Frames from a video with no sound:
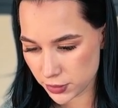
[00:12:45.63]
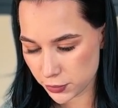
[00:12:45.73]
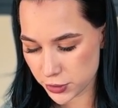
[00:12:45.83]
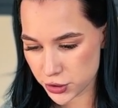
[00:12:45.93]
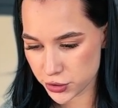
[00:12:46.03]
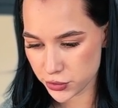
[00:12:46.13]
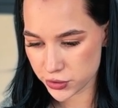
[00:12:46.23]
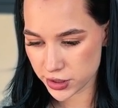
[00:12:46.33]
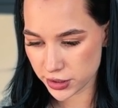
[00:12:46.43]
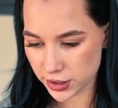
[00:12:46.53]
We just
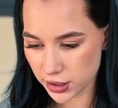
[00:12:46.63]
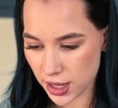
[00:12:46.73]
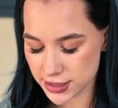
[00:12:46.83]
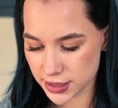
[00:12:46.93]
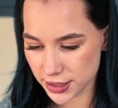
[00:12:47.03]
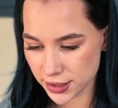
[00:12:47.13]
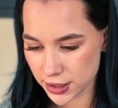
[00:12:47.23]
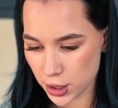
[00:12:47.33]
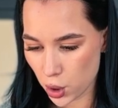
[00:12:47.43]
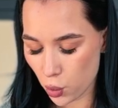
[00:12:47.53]
use it the classic
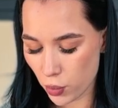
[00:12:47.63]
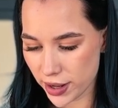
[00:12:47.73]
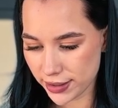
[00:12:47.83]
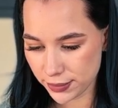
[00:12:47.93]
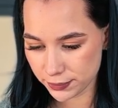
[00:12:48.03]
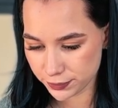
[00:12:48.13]
way.